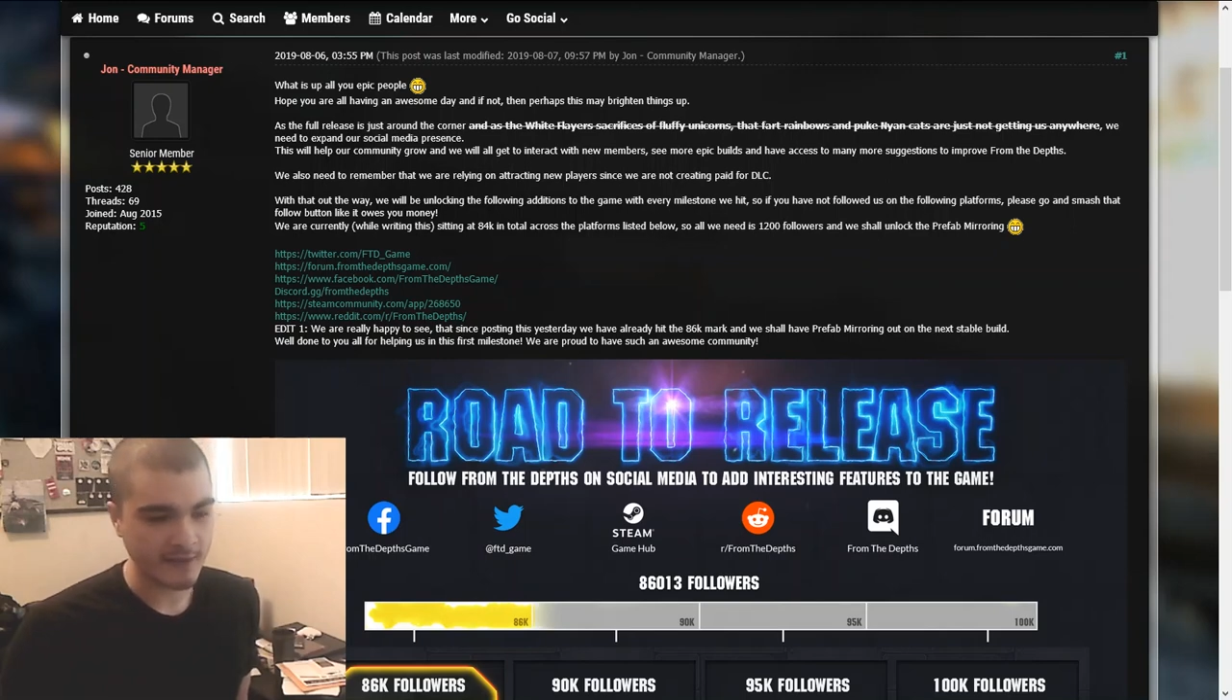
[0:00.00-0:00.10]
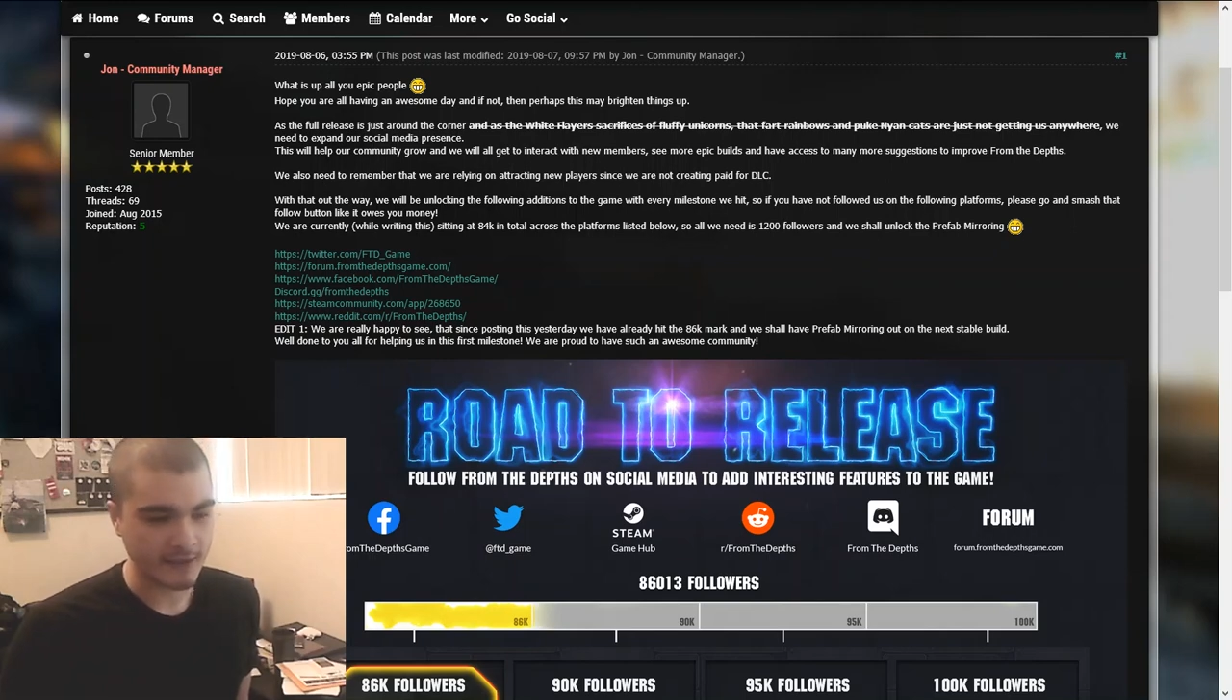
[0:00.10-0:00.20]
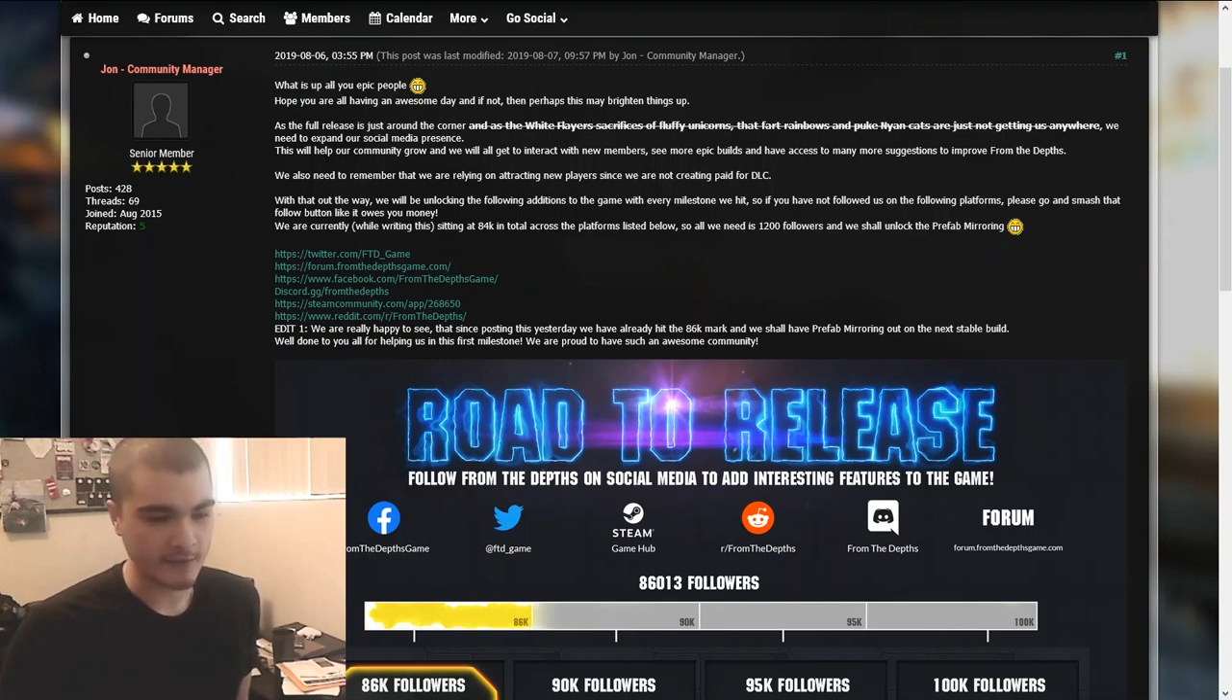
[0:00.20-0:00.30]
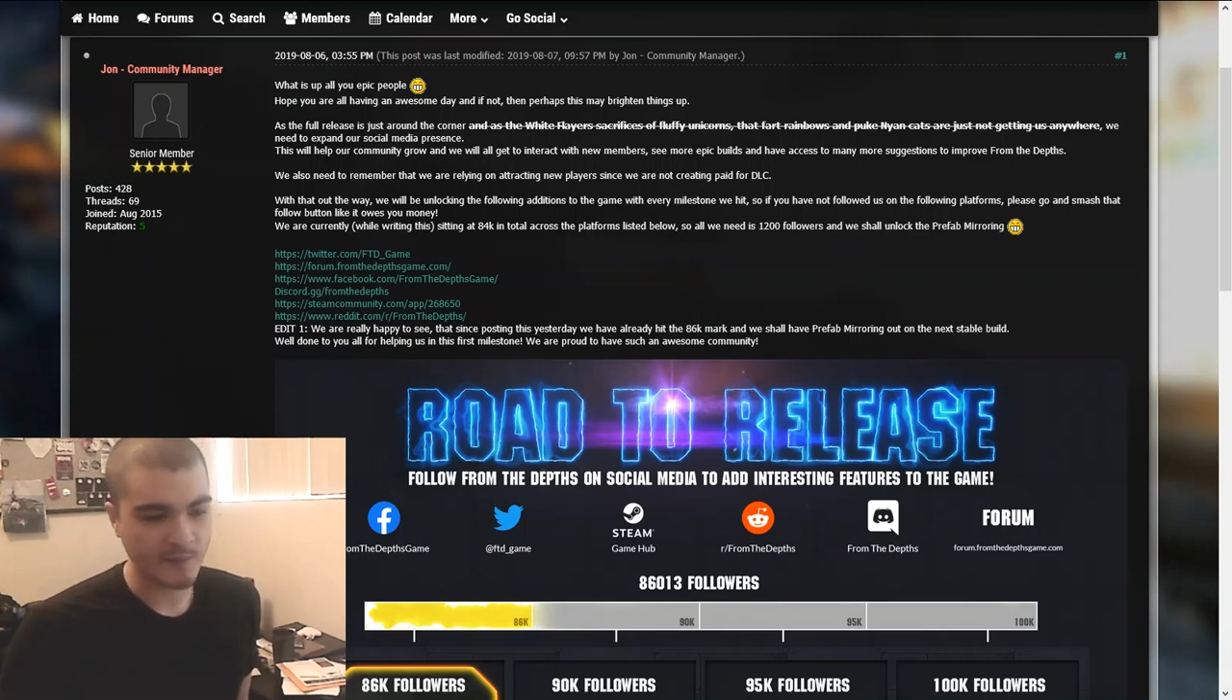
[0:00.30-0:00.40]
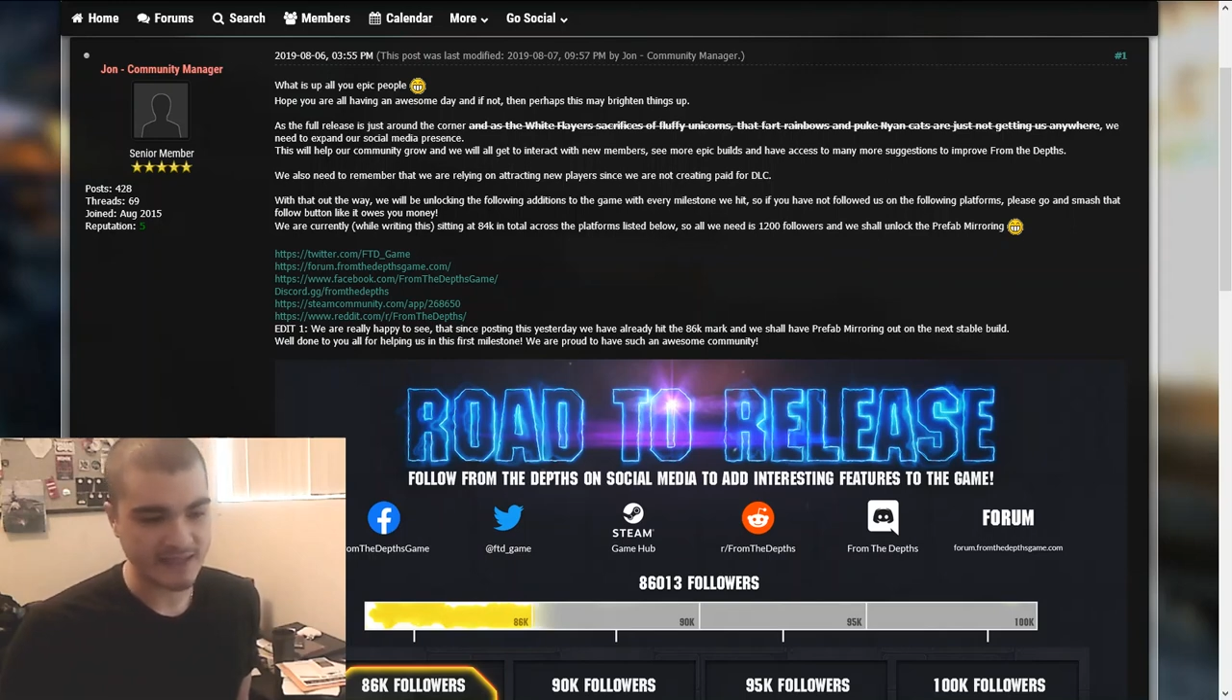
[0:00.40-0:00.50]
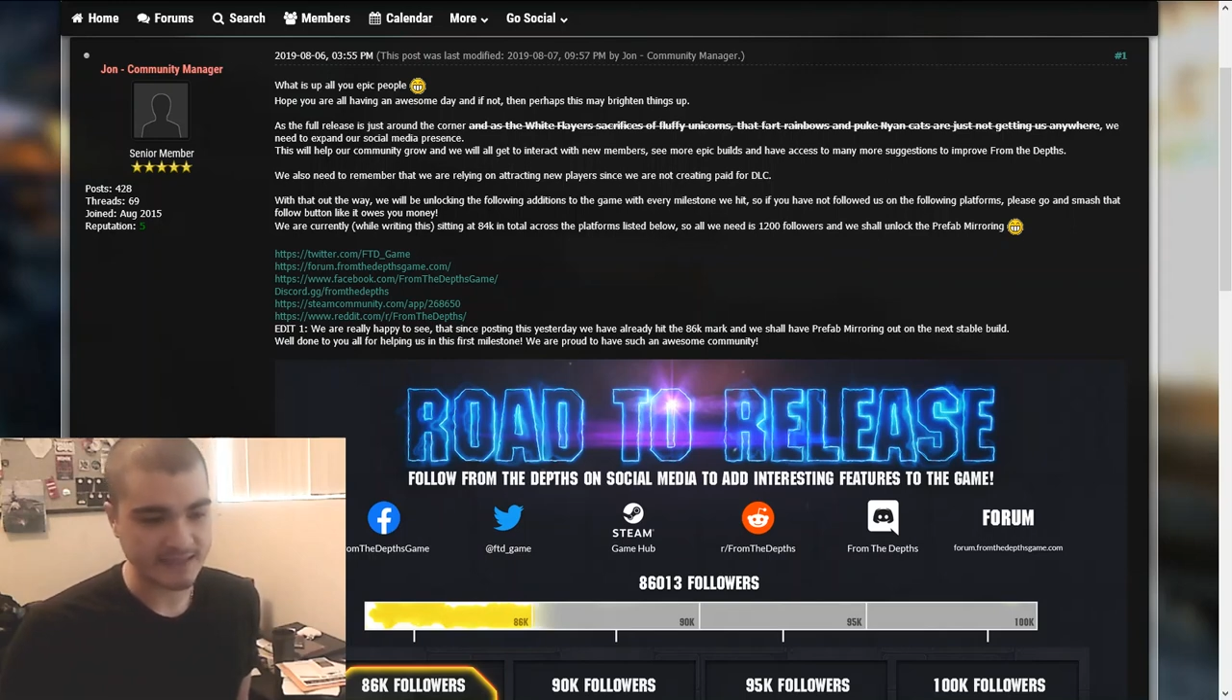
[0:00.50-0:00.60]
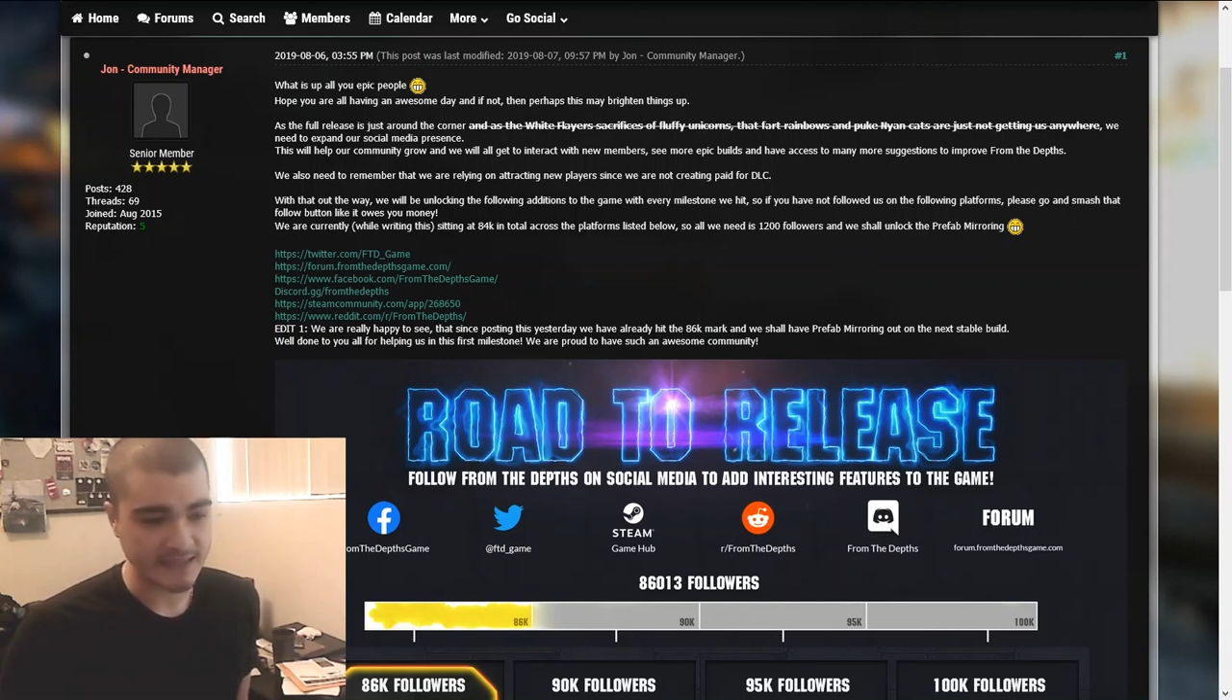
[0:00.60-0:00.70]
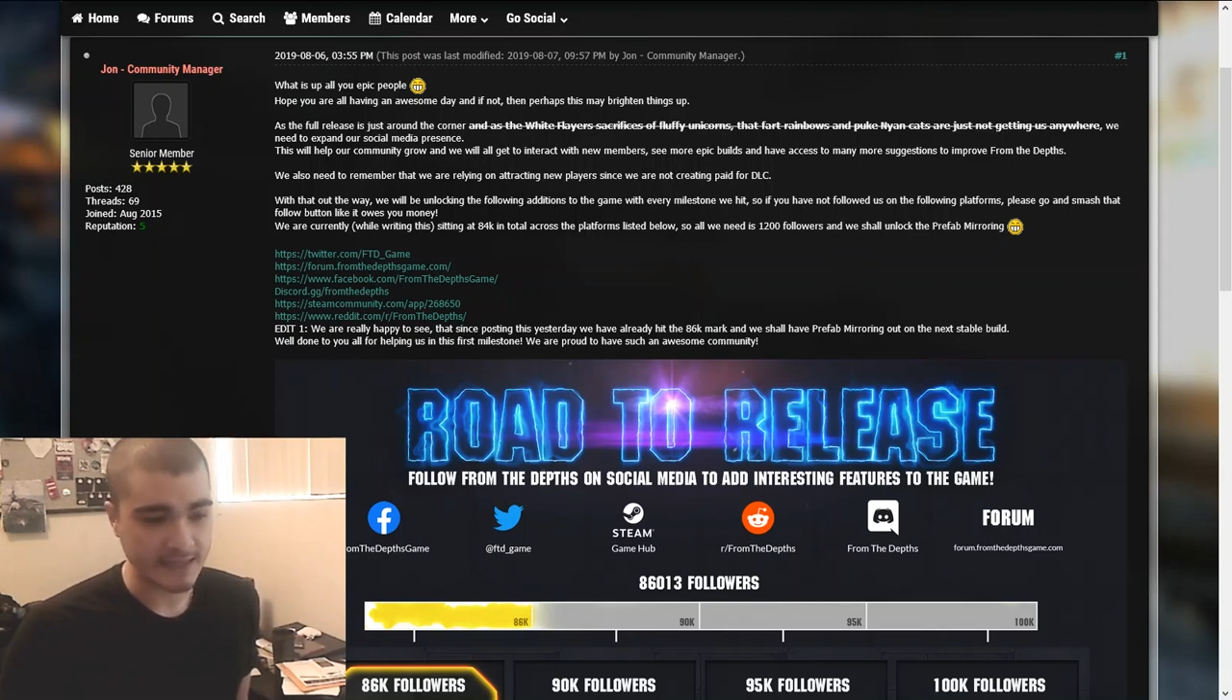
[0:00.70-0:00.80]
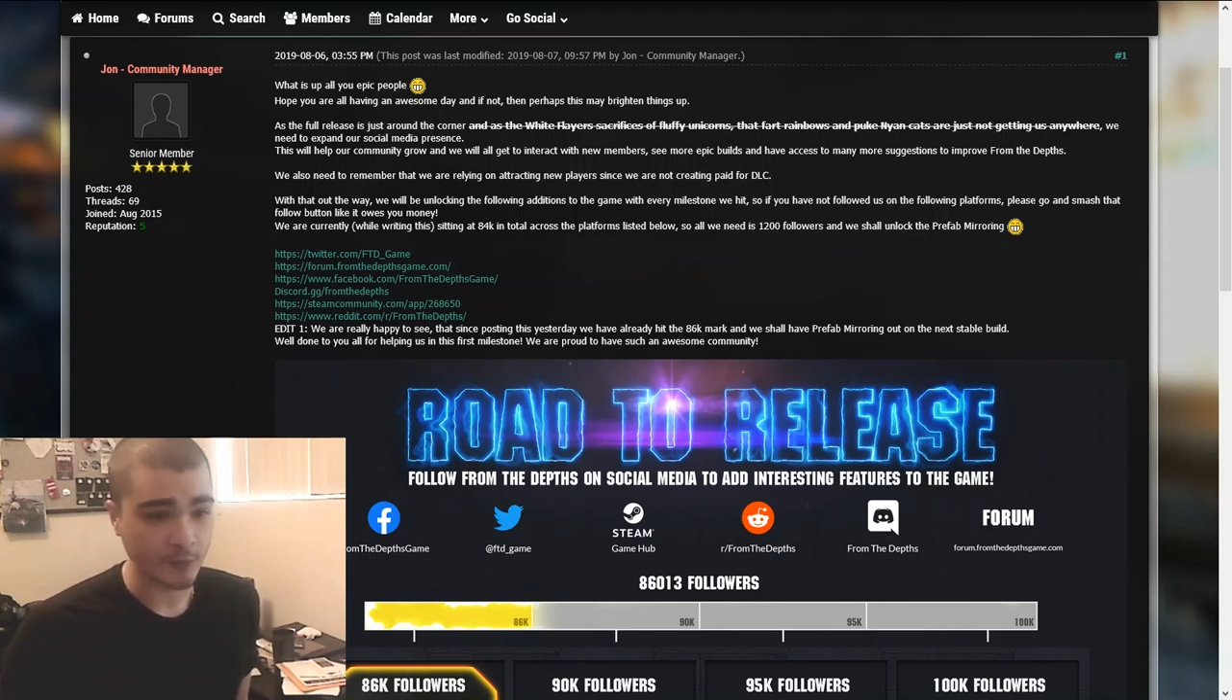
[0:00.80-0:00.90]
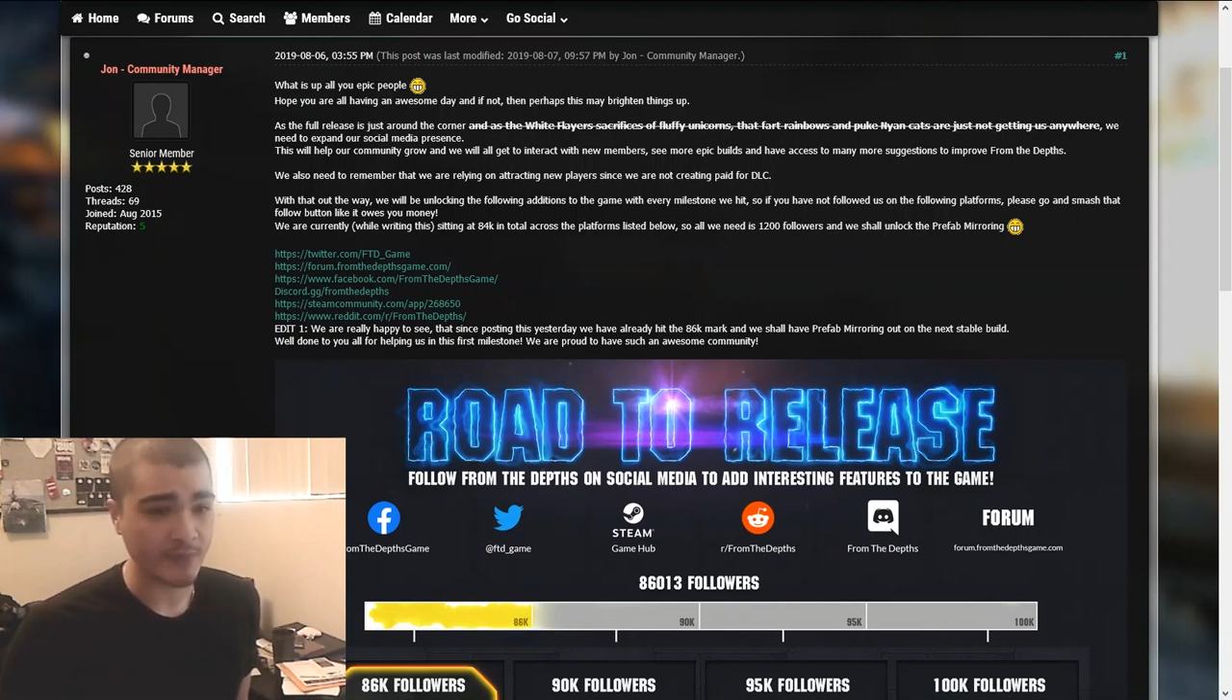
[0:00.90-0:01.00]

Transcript: like a big deal,